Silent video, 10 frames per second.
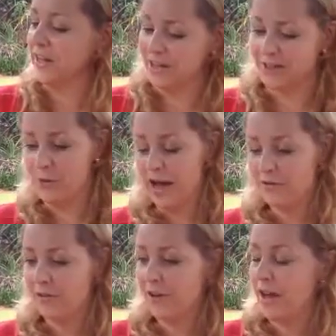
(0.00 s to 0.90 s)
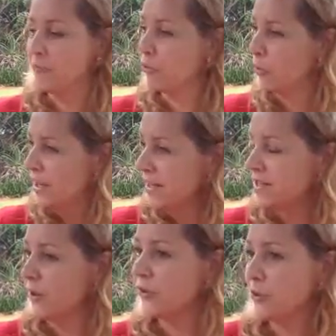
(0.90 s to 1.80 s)
like to have
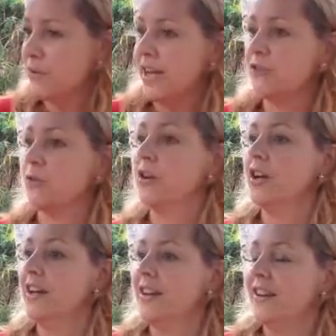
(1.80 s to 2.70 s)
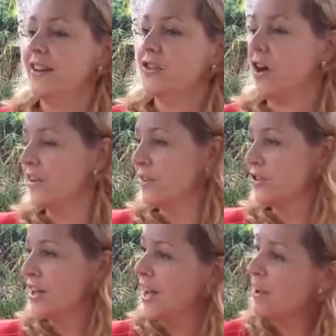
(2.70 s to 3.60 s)
employees under me to
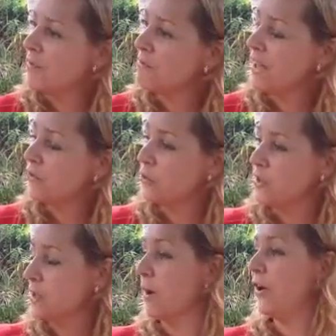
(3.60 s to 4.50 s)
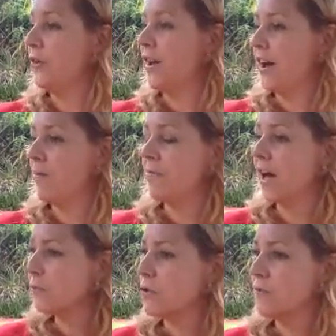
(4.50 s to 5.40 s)
challenge them and to inspire them.
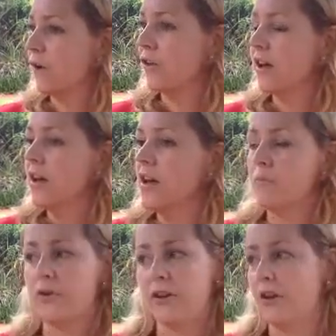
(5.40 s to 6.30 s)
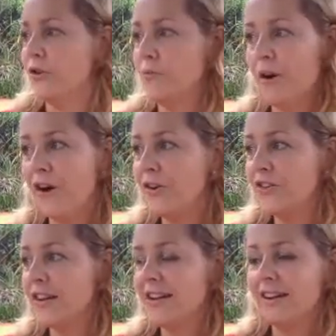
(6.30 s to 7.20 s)
That was fun. But the other
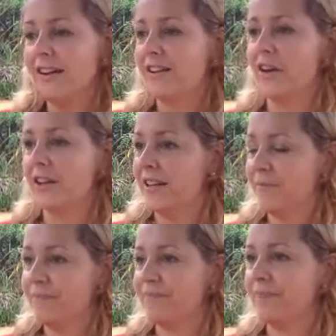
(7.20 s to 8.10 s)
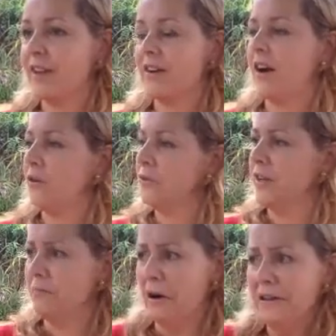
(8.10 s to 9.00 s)
part, like
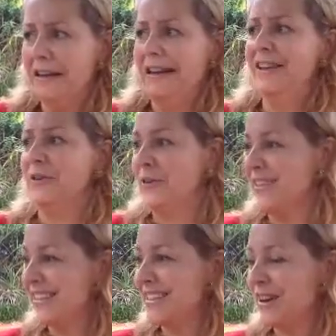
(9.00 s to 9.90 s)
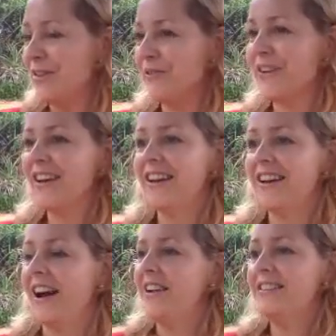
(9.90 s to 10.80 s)
counting money and all this stuff,
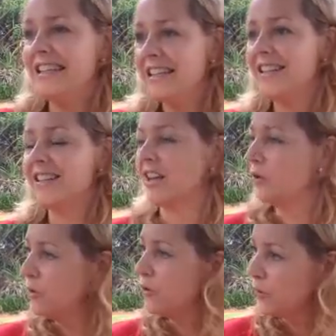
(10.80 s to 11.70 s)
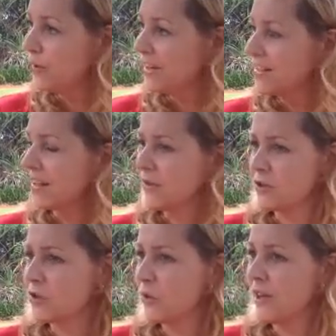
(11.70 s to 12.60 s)
I did it. I could do it and I
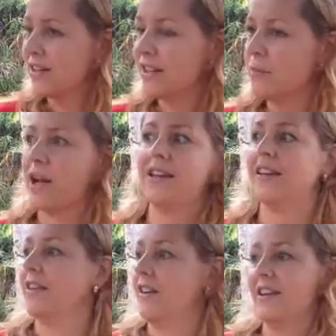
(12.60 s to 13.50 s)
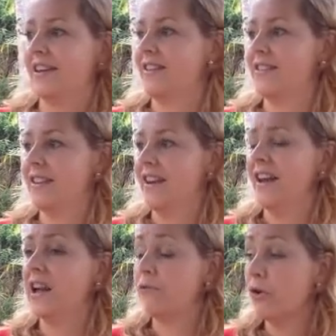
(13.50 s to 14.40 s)
was good at it, but I didn't like it.
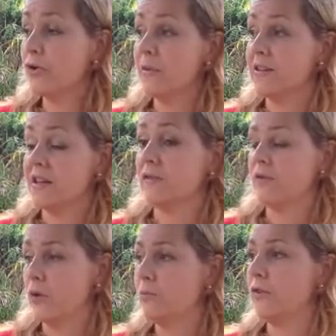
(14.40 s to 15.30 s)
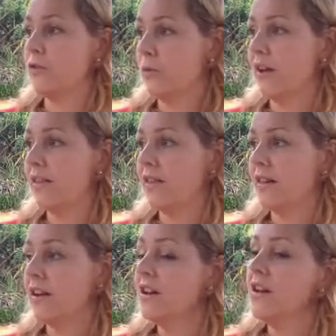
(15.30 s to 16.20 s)
And I worked myself almost to death.
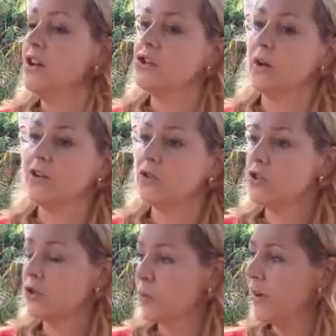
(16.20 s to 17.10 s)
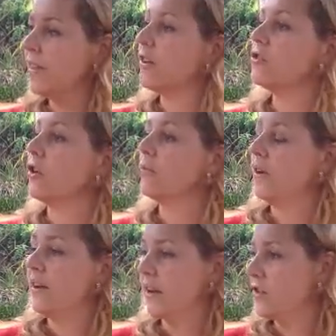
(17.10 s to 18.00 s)
So I just quit that job
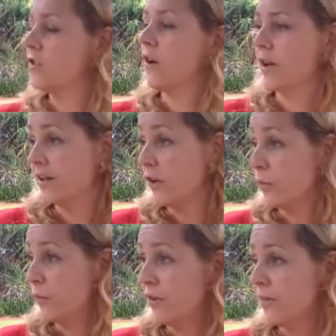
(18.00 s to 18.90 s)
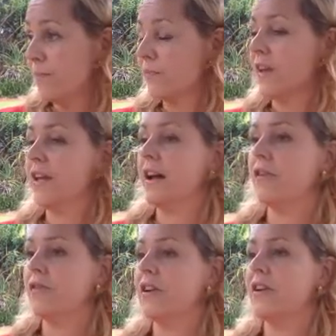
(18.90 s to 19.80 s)
and I started another one in
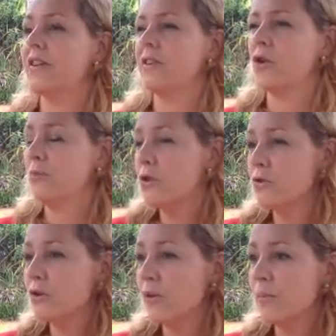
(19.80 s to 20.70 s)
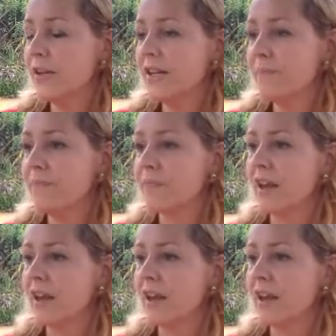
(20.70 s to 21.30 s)
a computer company.